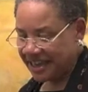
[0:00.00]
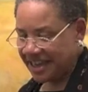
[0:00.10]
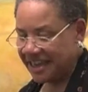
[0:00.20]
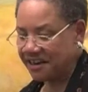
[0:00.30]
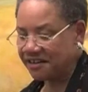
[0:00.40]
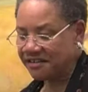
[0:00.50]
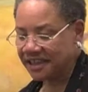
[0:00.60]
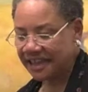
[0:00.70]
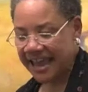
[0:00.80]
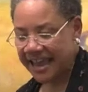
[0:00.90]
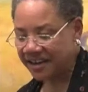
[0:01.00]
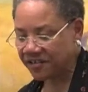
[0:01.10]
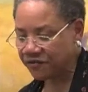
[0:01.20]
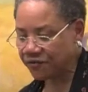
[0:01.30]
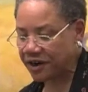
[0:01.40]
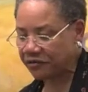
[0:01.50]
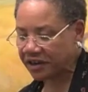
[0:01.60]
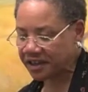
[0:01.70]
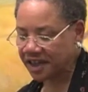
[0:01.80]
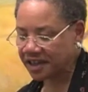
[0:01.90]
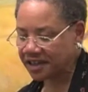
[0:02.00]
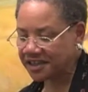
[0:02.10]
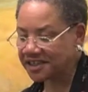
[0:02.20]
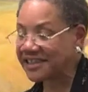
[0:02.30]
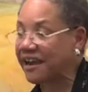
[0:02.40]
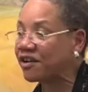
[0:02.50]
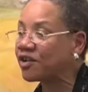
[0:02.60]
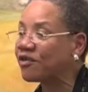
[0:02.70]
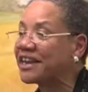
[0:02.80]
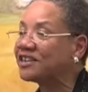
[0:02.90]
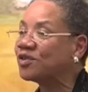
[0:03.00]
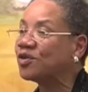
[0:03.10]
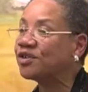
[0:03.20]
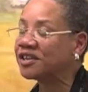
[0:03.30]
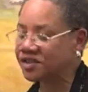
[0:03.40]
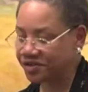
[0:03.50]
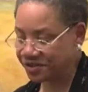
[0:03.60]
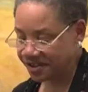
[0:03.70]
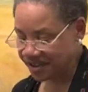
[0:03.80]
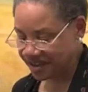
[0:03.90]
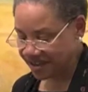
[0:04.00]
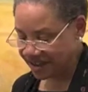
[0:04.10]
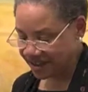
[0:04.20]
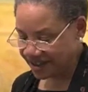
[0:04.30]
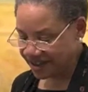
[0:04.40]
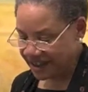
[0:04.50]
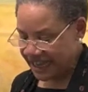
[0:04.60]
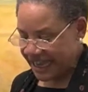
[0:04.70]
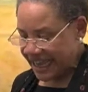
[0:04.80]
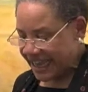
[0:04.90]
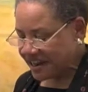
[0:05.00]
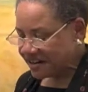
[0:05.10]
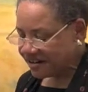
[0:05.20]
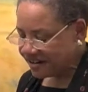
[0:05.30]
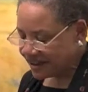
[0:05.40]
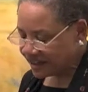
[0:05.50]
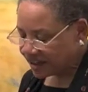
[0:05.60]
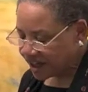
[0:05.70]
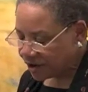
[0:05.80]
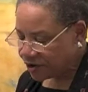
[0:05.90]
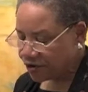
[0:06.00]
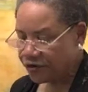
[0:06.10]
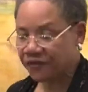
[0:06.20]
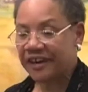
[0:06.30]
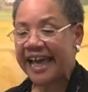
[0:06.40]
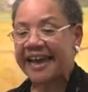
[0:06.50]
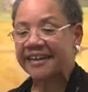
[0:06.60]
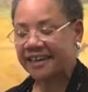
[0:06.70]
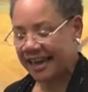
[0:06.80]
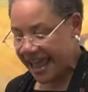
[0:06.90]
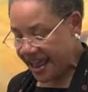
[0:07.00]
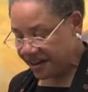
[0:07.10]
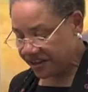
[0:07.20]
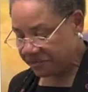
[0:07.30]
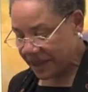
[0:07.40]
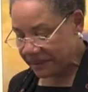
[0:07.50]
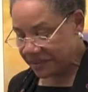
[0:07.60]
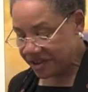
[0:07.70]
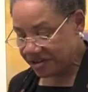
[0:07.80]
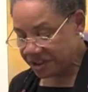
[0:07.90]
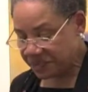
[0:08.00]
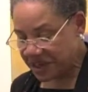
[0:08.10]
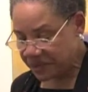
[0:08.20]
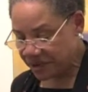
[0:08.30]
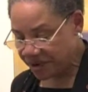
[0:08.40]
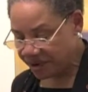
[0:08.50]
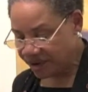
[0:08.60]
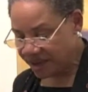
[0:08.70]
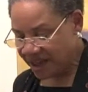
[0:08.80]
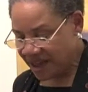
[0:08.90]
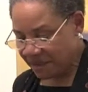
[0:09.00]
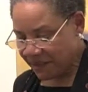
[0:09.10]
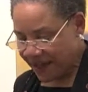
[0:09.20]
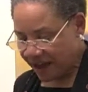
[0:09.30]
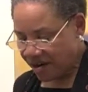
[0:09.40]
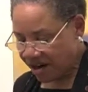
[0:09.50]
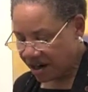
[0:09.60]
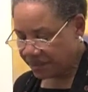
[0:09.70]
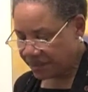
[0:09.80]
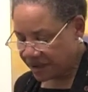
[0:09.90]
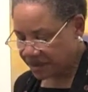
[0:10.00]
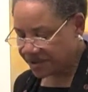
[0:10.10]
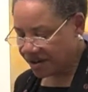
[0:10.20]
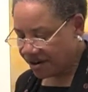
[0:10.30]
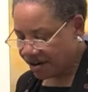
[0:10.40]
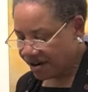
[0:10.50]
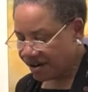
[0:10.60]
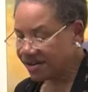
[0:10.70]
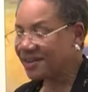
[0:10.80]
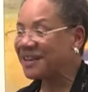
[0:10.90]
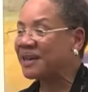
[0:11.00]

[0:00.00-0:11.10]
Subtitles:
Here in the land of Frederick Douglass, our great orator. Here in the low, flat land of my mother's people, my heart pumps hard,